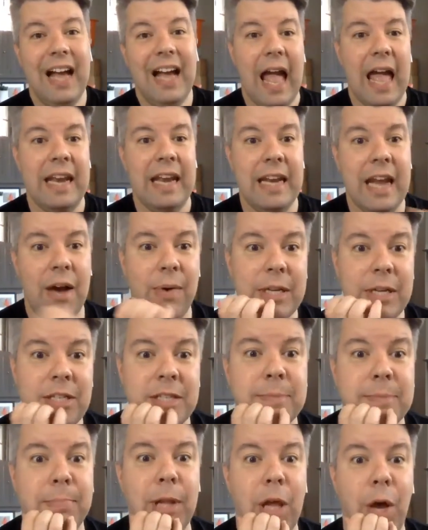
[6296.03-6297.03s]
and now I
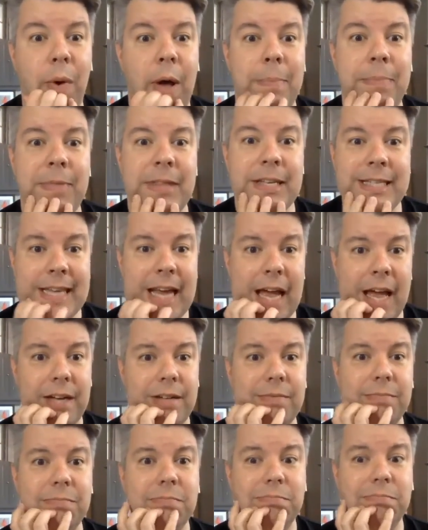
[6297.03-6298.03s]
just blow up the set,
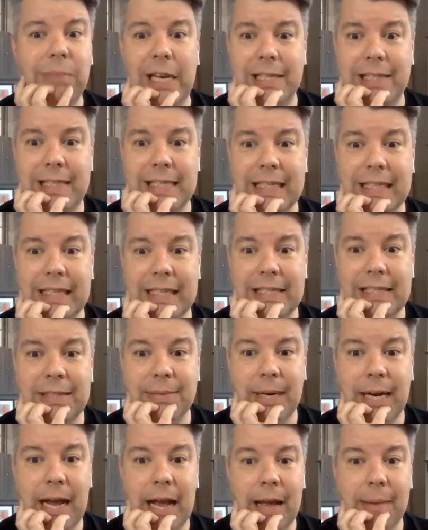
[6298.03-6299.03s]
basically, is
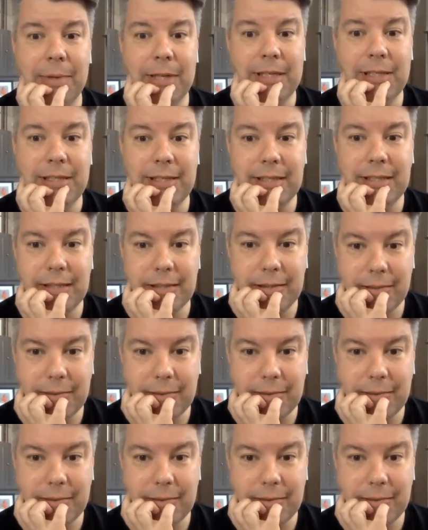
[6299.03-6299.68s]
what happens.